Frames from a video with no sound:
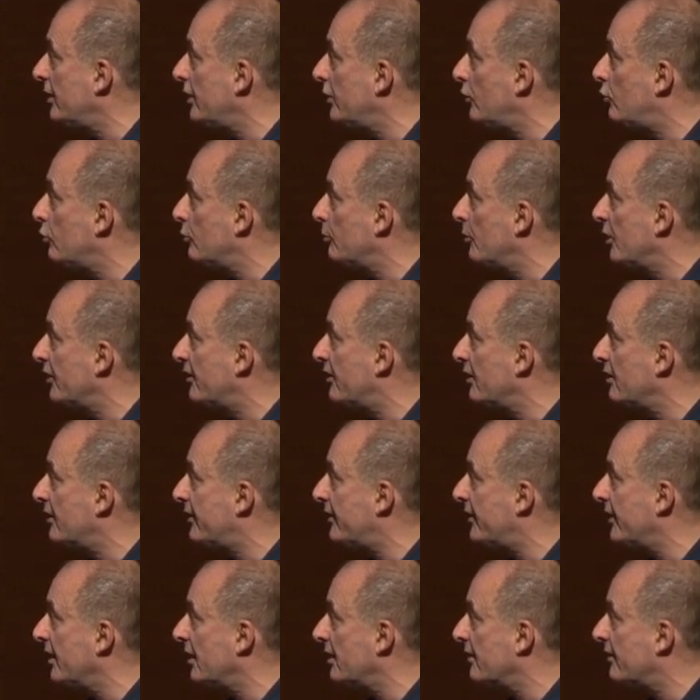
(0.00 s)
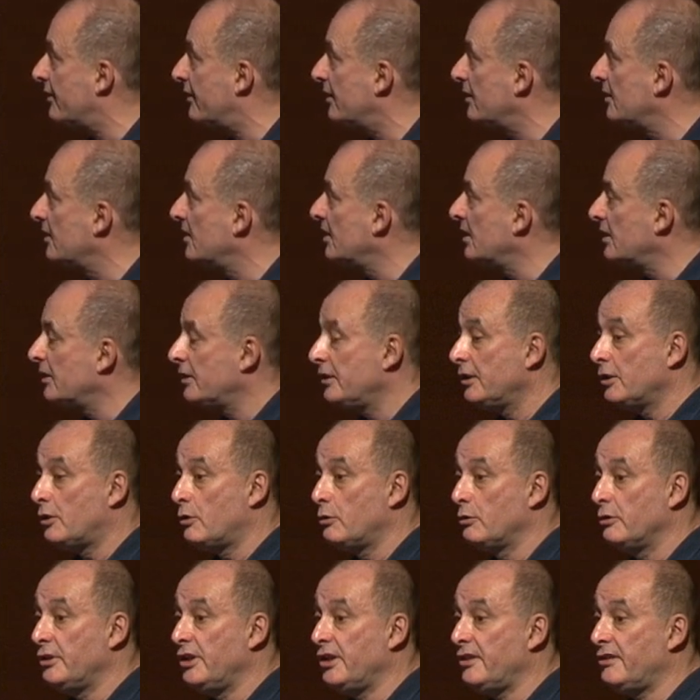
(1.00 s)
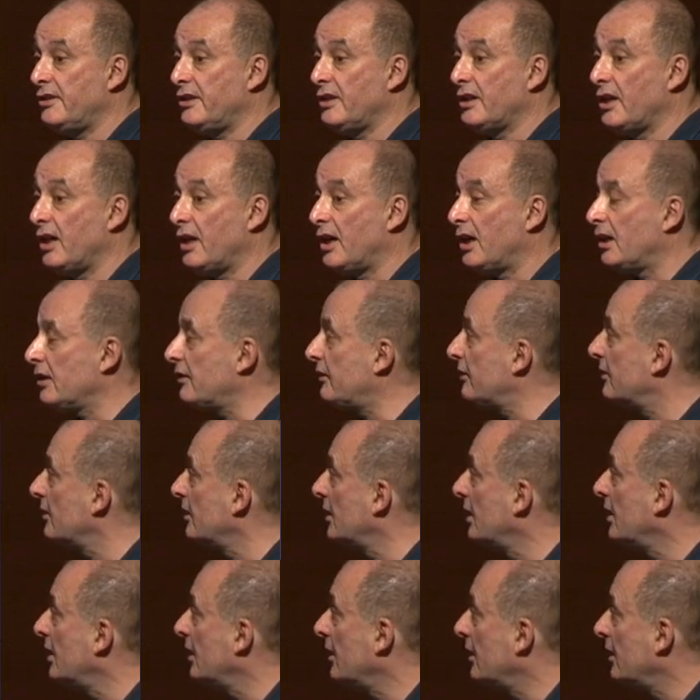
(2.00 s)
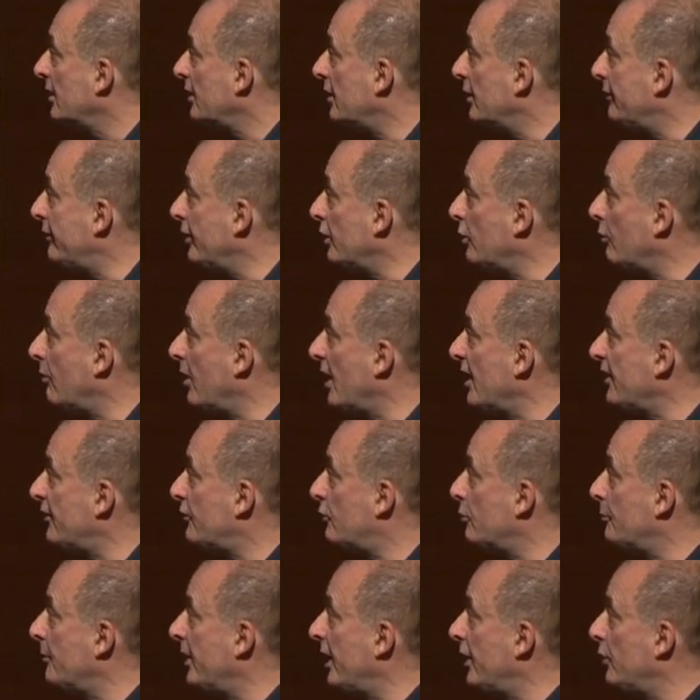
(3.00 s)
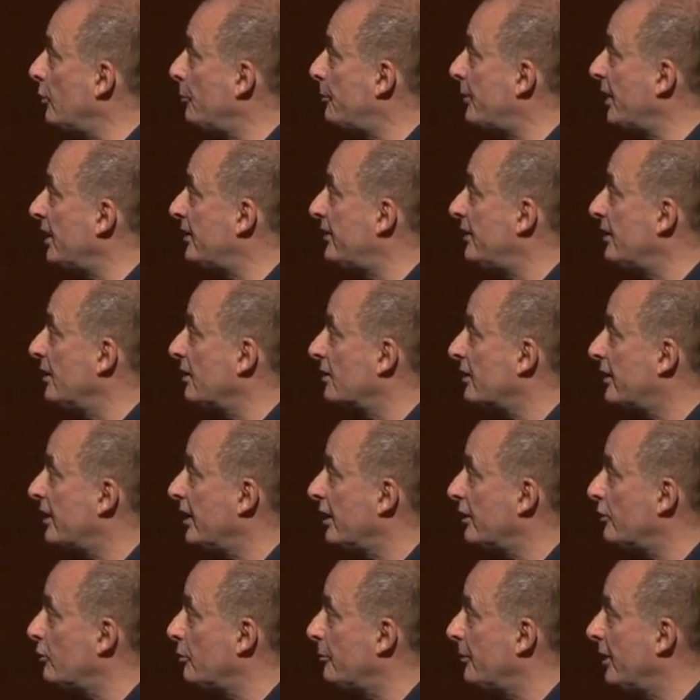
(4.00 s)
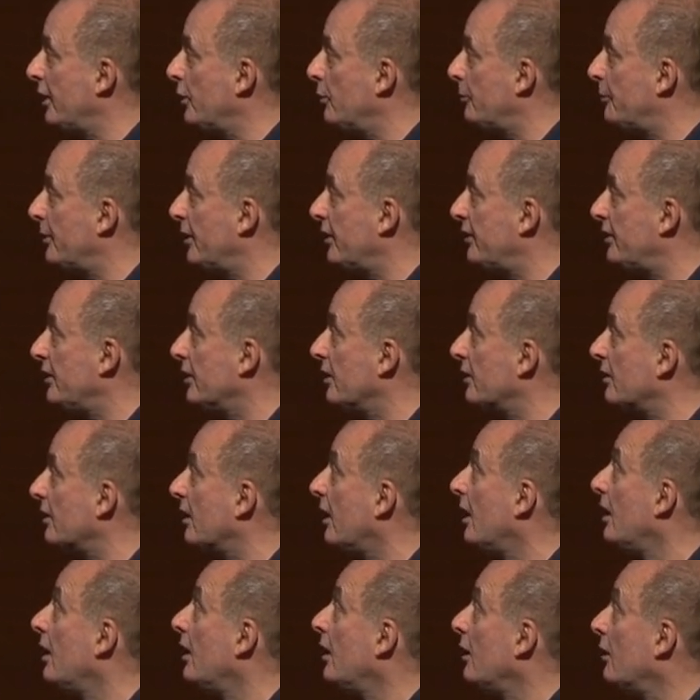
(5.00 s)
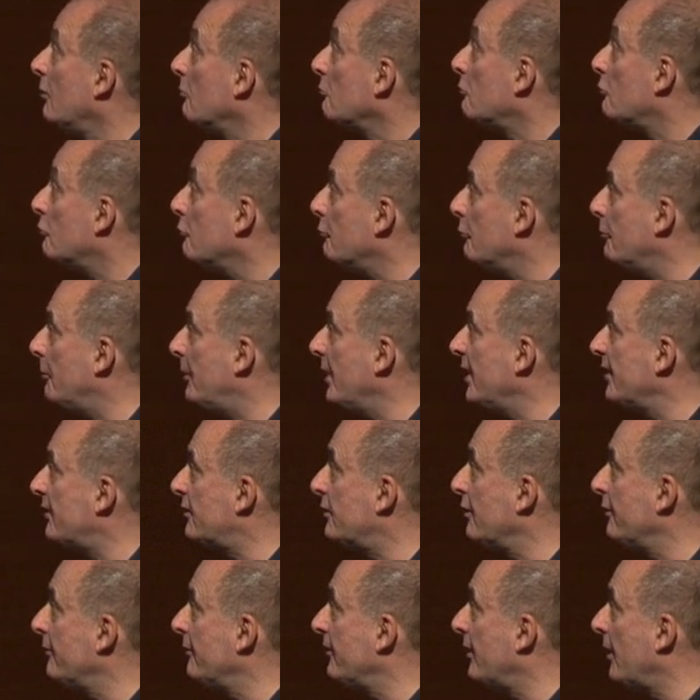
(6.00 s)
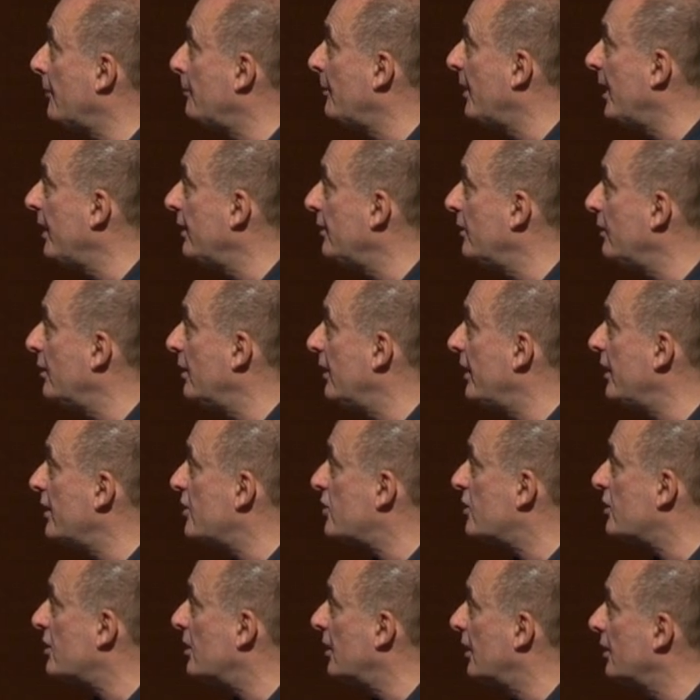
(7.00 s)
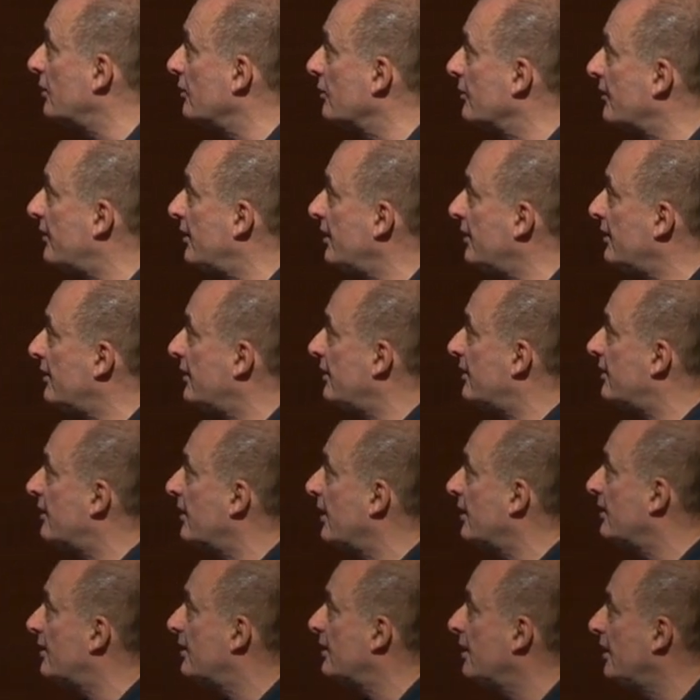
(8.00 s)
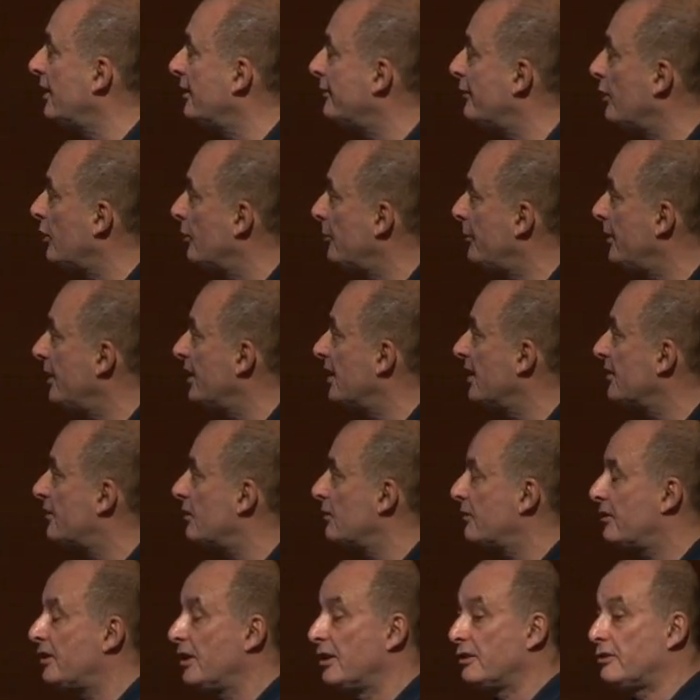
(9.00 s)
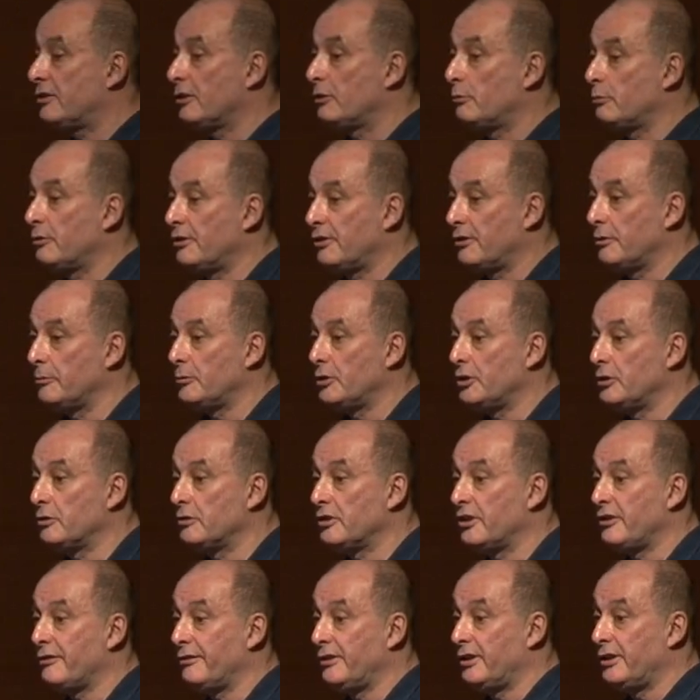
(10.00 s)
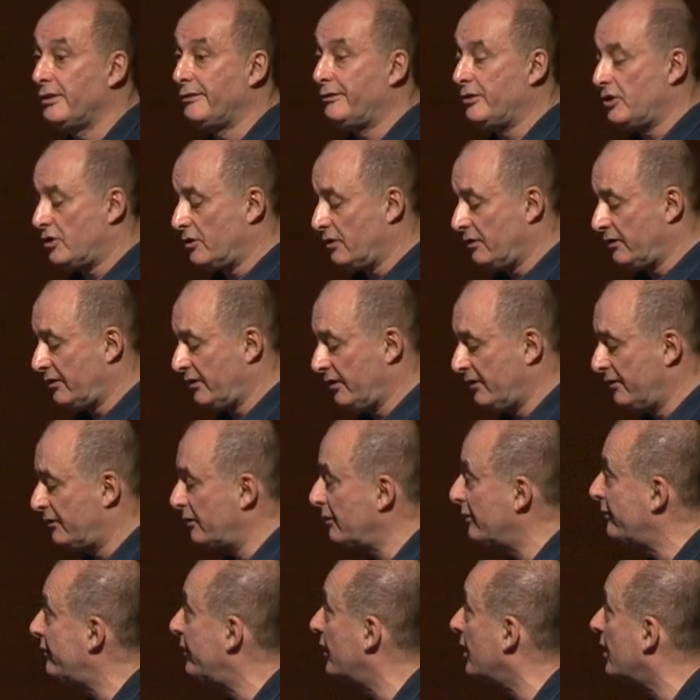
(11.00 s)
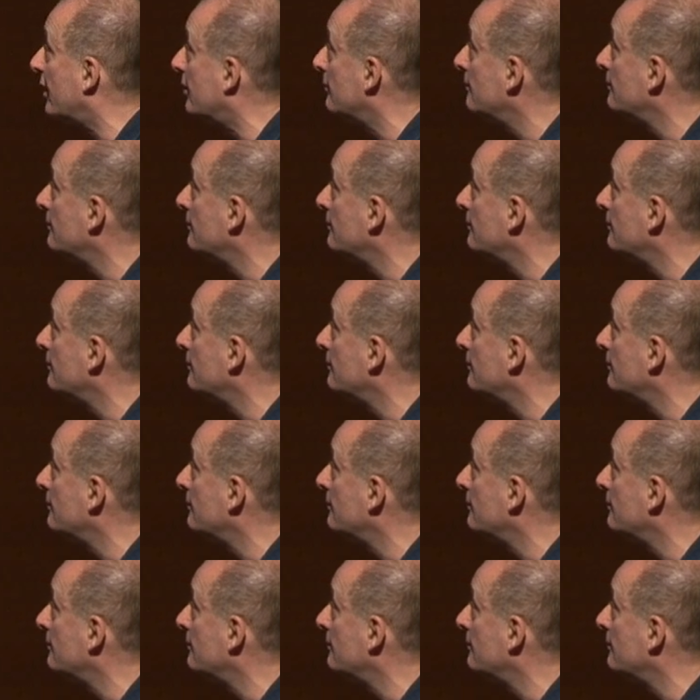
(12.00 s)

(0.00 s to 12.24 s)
into muscle cells, including the heart, giving rise to myopathy and cardiomyopathy. And to the best of my knowledge, I don't think this has ever been associated with immunodeficiency so far.